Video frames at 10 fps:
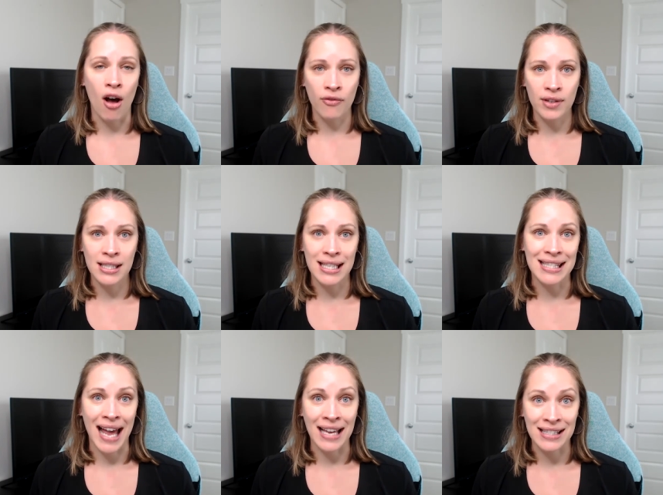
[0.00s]
office
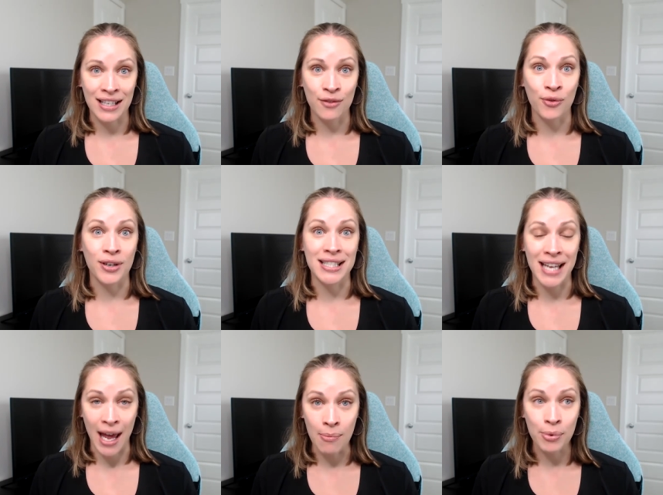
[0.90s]
is asking for a
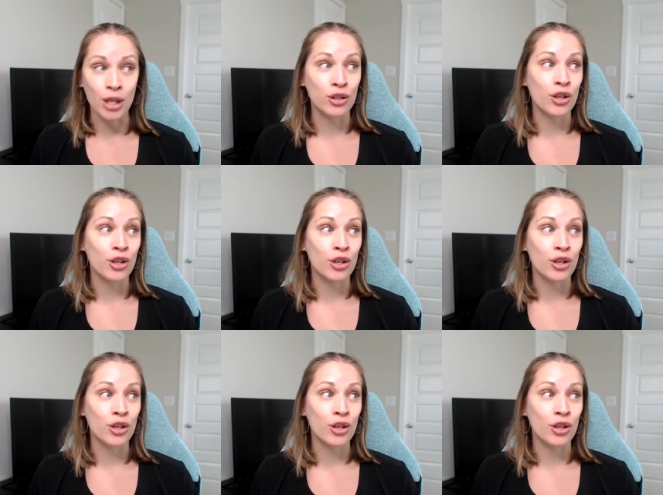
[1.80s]
temp,